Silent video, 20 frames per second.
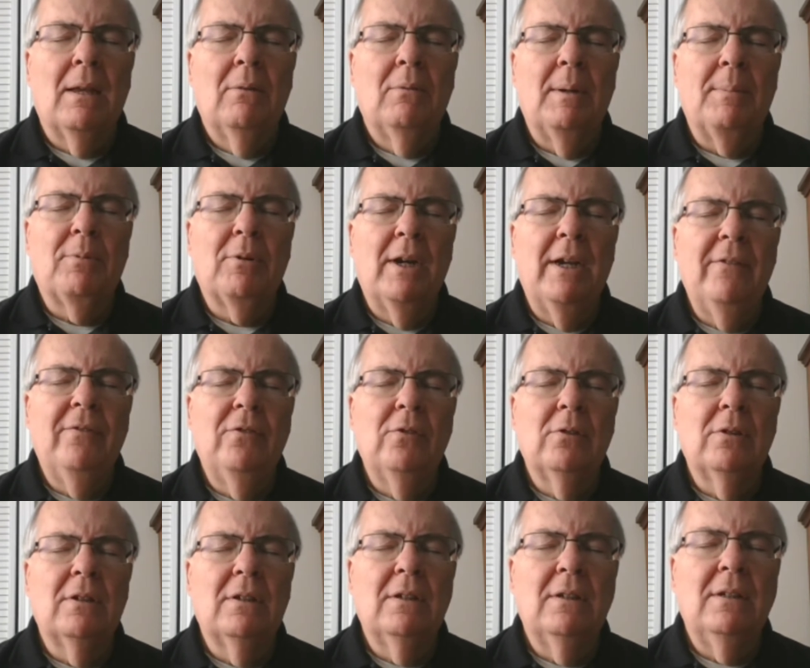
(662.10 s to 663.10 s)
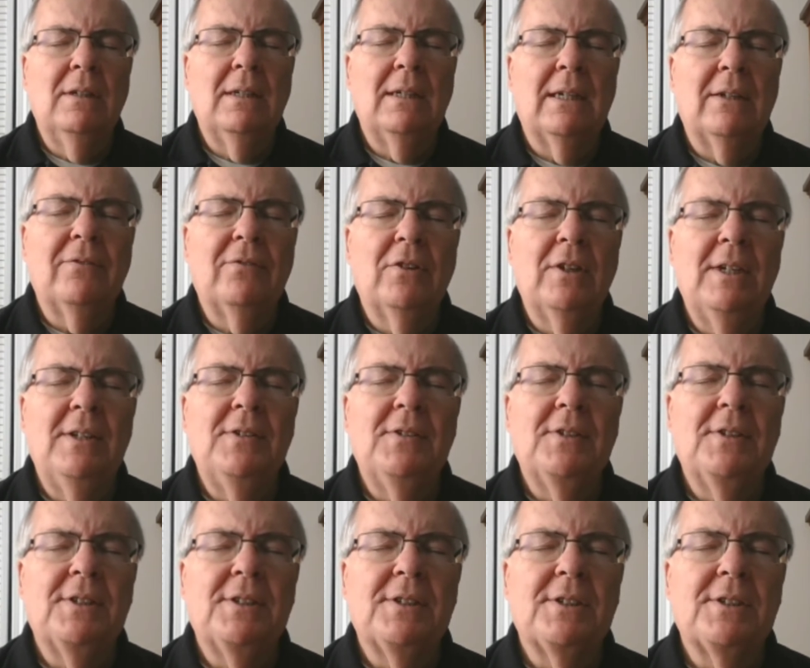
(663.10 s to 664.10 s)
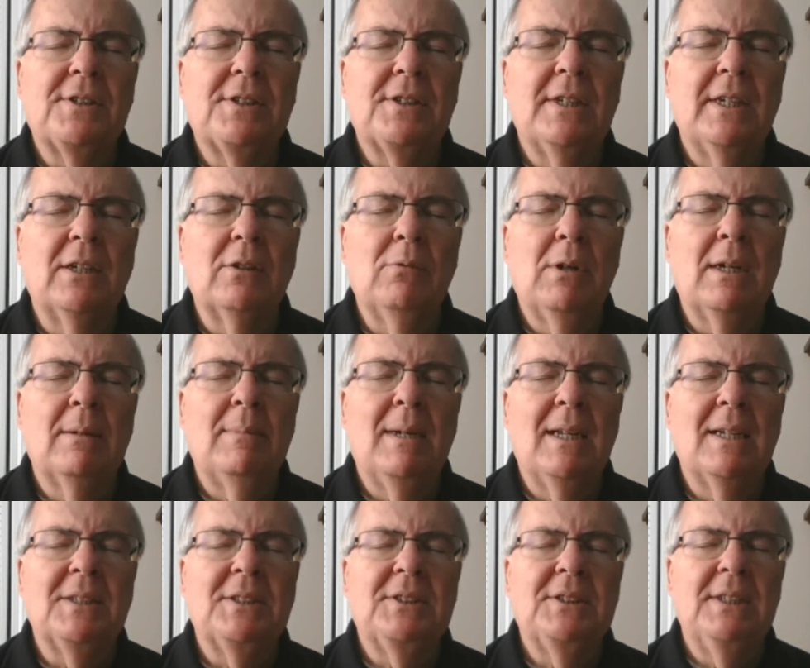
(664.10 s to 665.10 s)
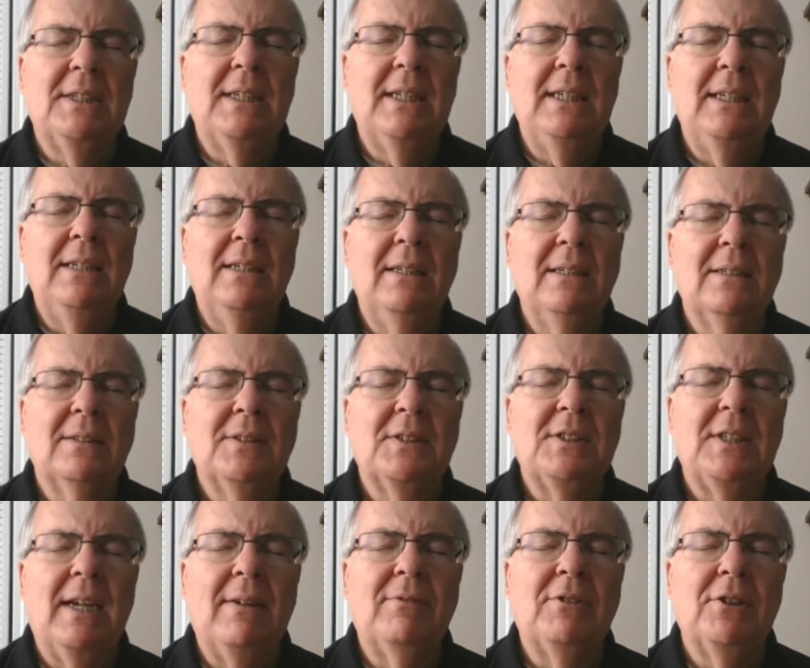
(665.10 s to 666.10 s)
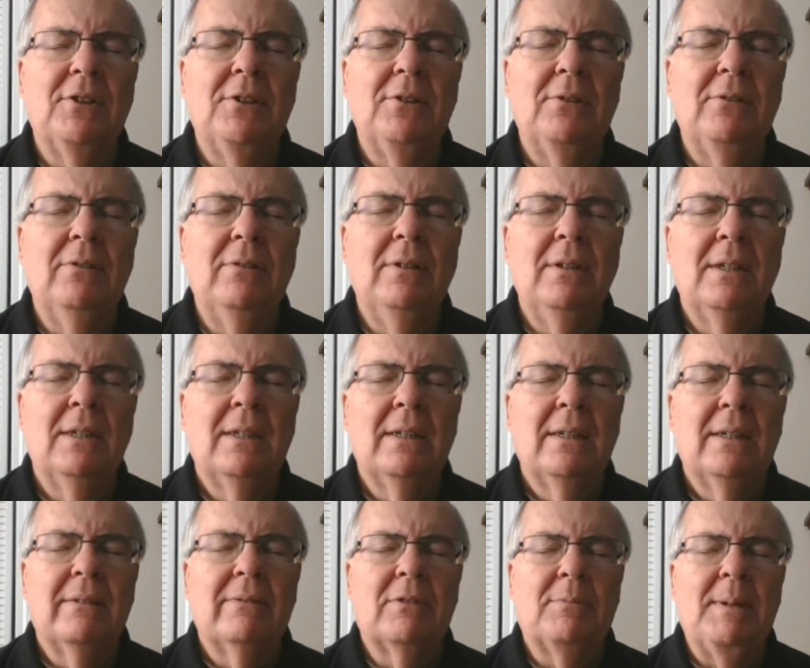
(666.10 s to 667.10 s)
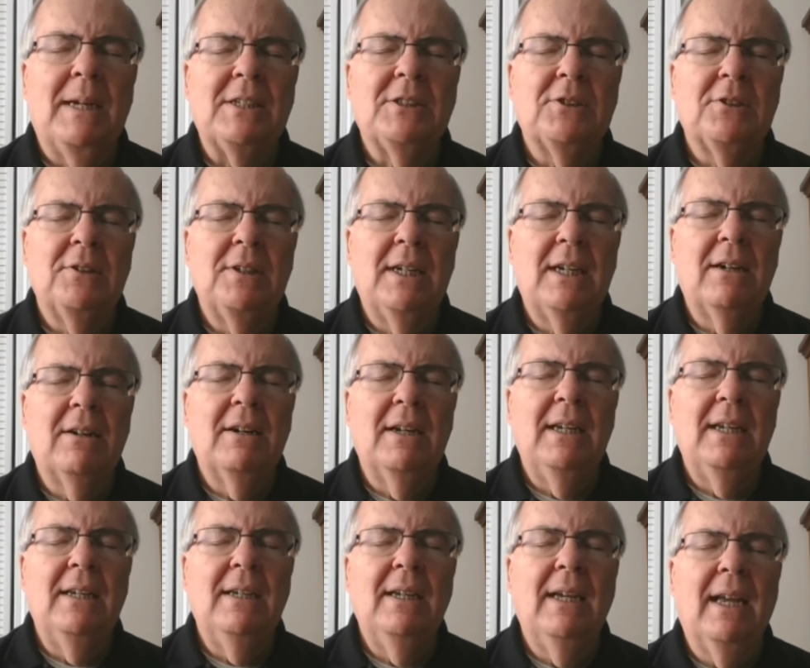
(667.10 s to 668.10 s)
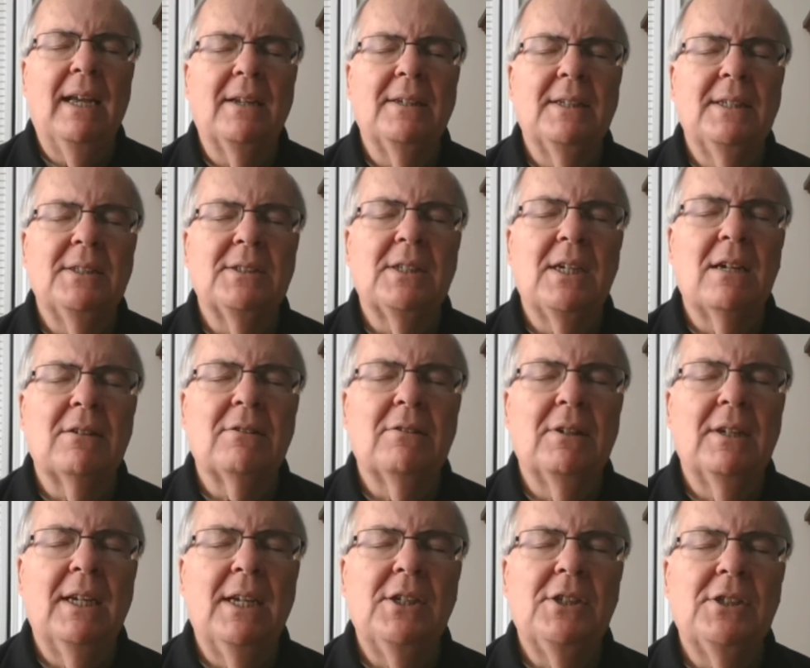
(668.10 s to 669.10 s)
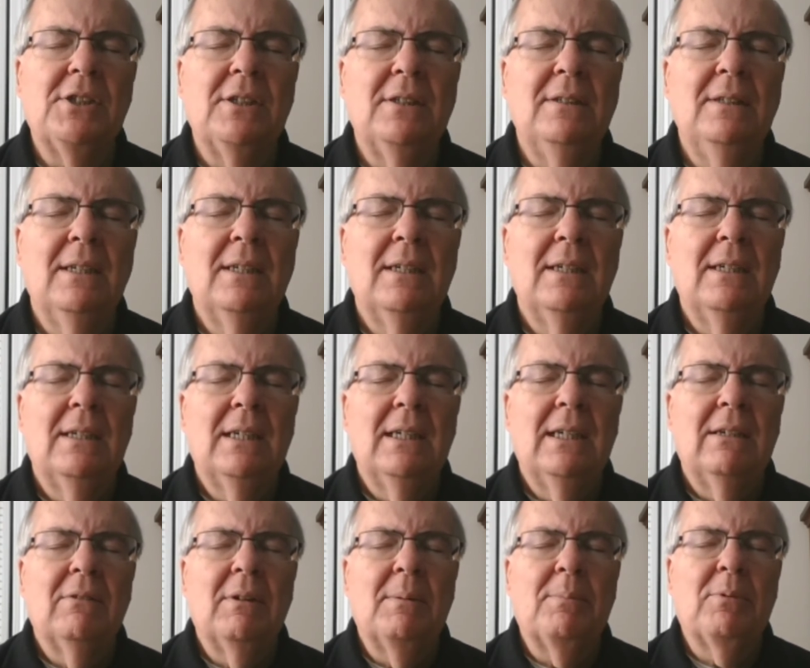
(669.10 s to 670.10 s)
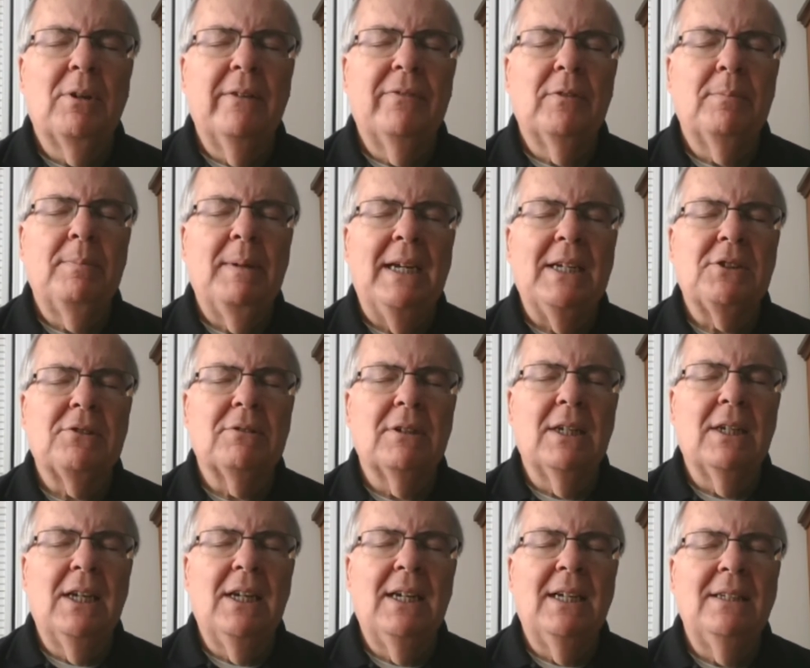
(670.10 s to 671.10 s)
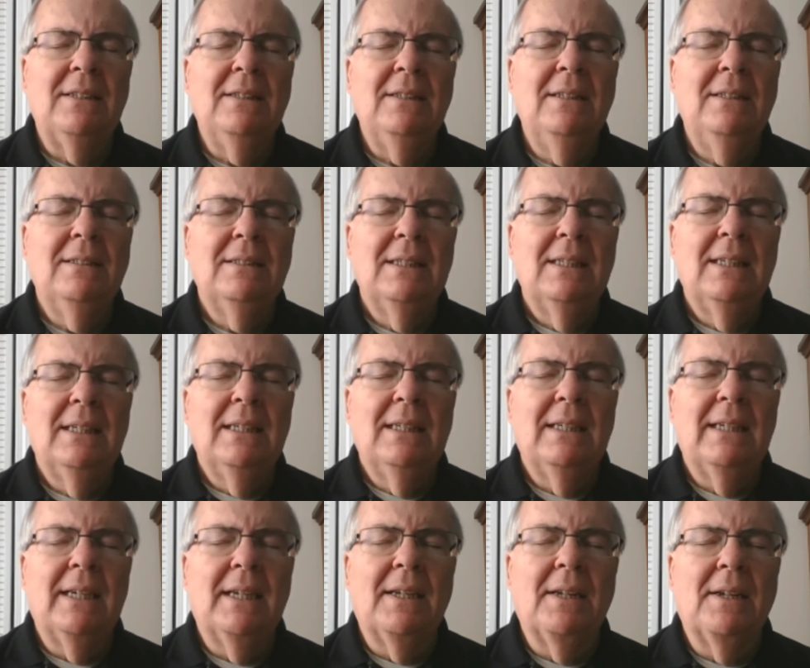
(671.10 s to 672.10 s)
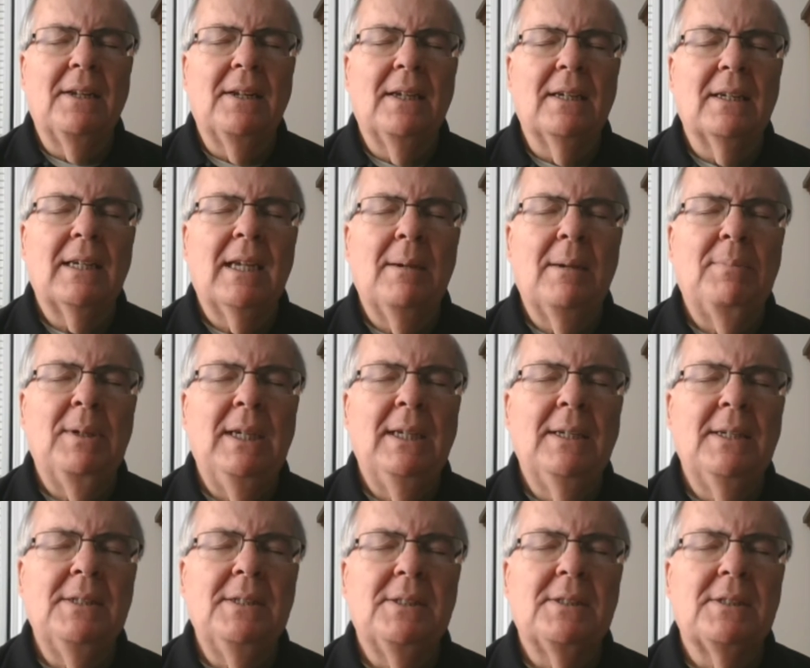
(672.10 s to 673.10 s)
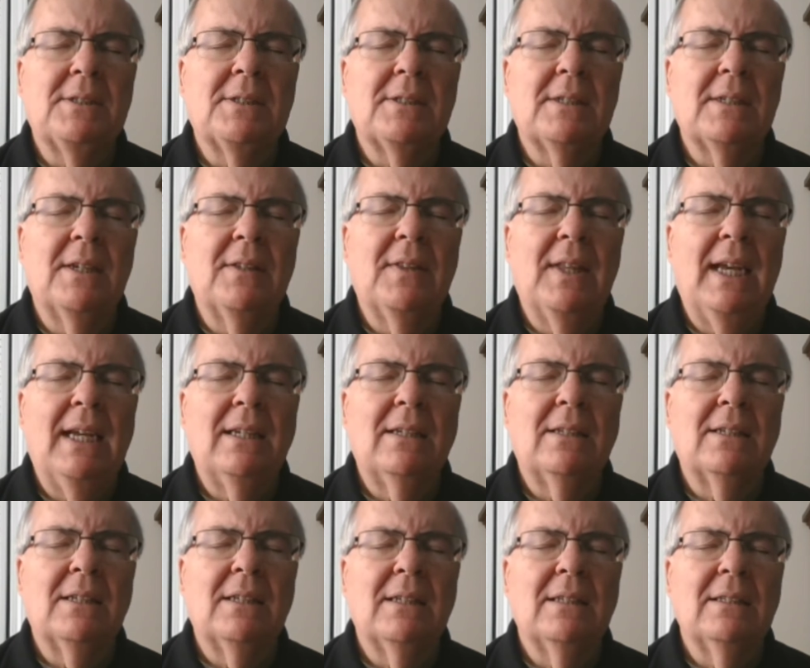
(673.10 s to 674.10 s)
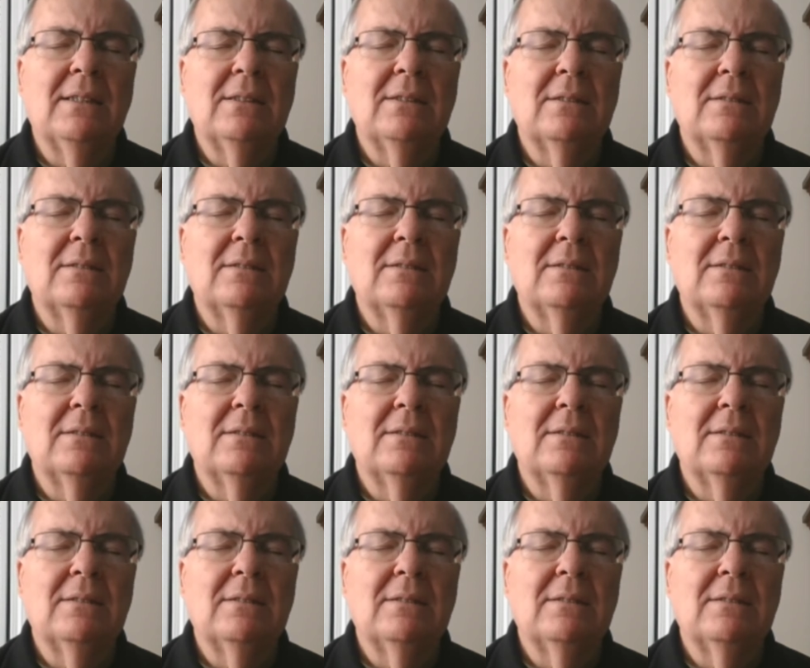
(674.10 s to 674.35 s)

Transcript: We pray for our friends in Guatemala City this afternoon, Pastor Neri and his congregation. We pray for Pastor Alan in uh, Campinas and that. Uh,